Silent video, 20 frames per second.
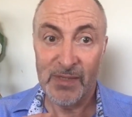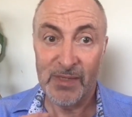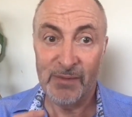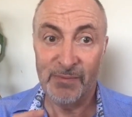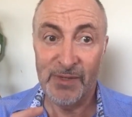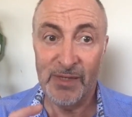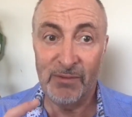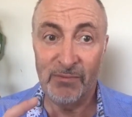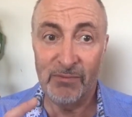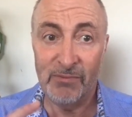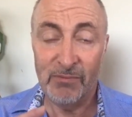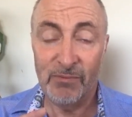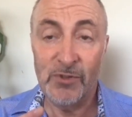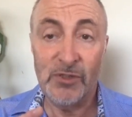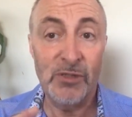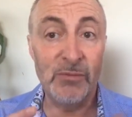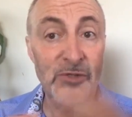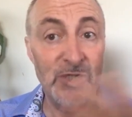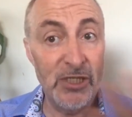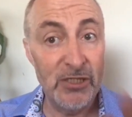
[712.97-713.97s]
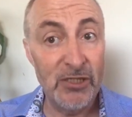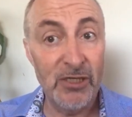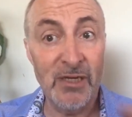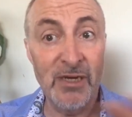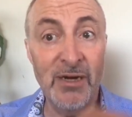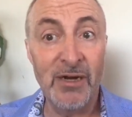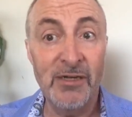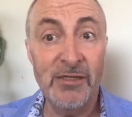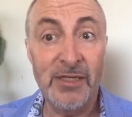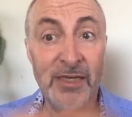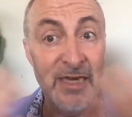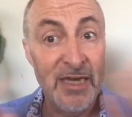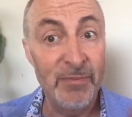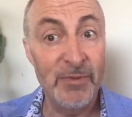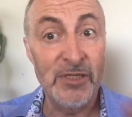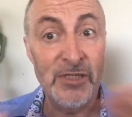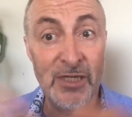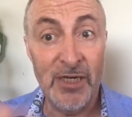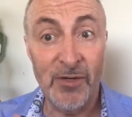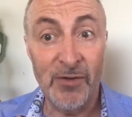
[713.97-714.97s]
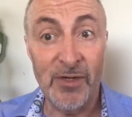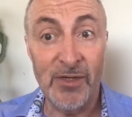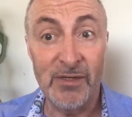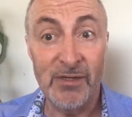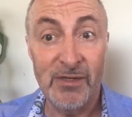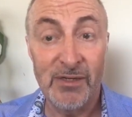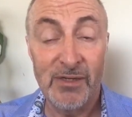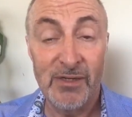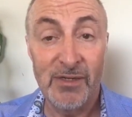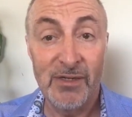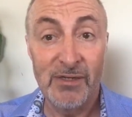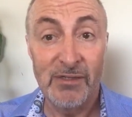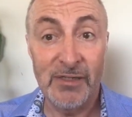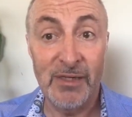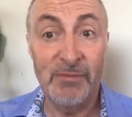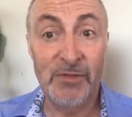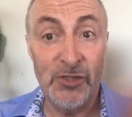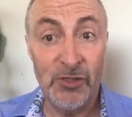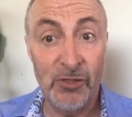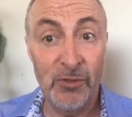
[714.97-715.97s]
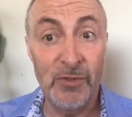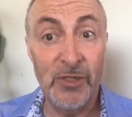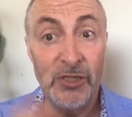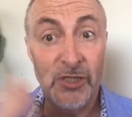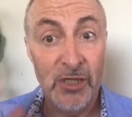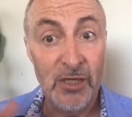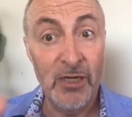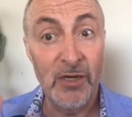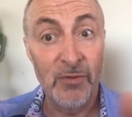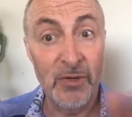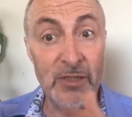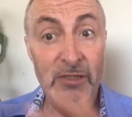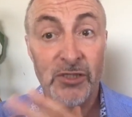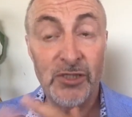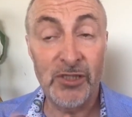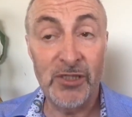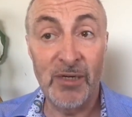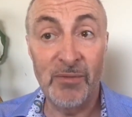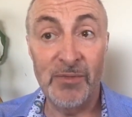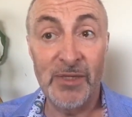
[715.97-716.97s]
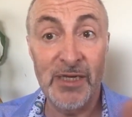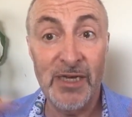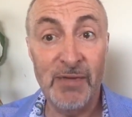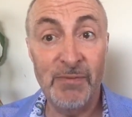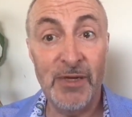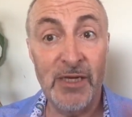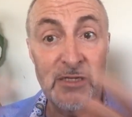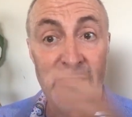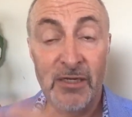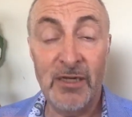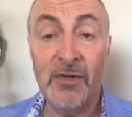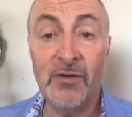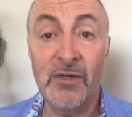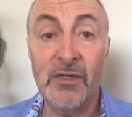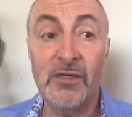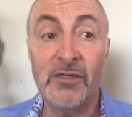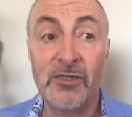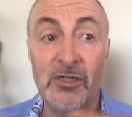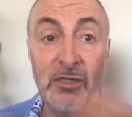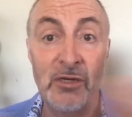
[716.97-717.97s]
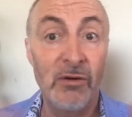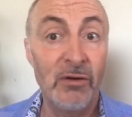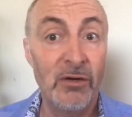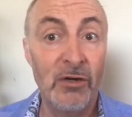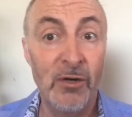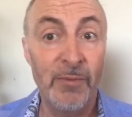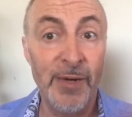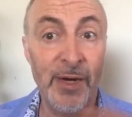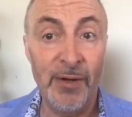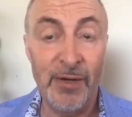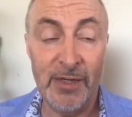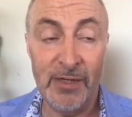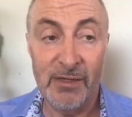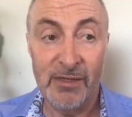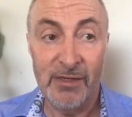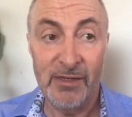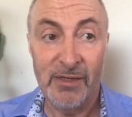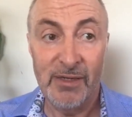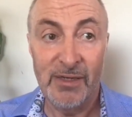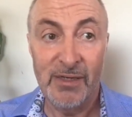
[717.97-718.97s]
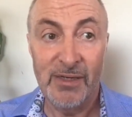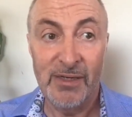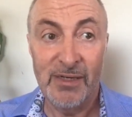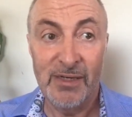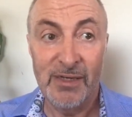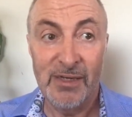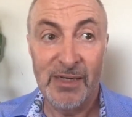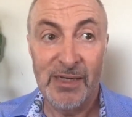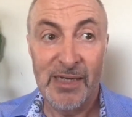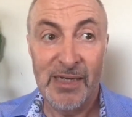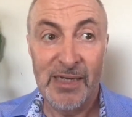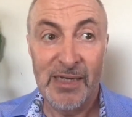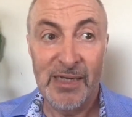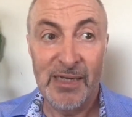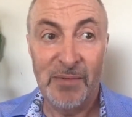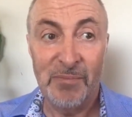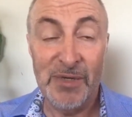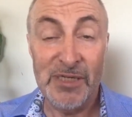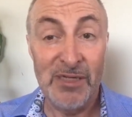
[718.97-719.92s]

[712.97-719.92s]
I mean, when someone cheats a car, they keep it secret. Same is true in the cheating in a relationship. They're keeping it secret, so you don't know about it. But